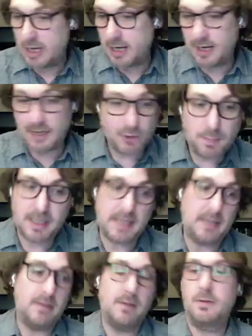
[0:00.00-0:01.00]

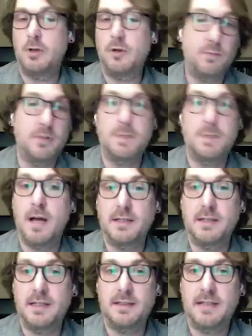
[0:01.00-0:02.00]
interpreting those
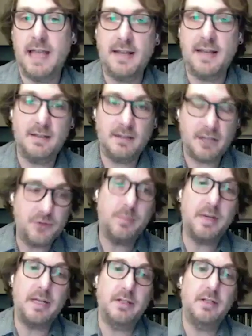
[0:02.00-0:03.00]
responses and
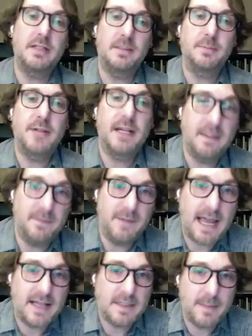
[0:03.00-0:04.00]
contributing to the subjective
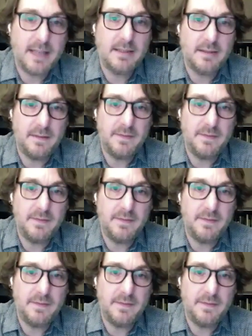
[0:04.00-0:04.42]
aspects, the